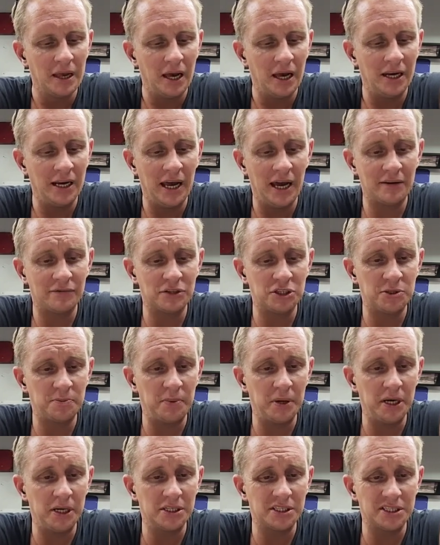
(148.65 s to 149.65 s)
An average
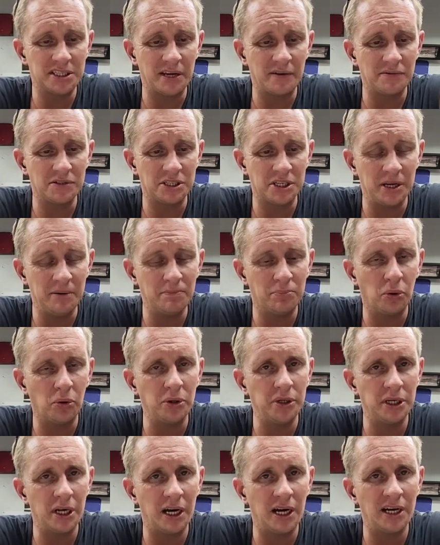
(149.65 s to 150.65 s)
speed of
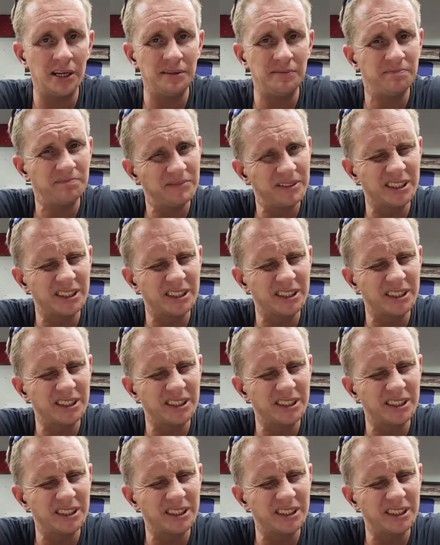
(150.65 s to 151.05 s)
17.9,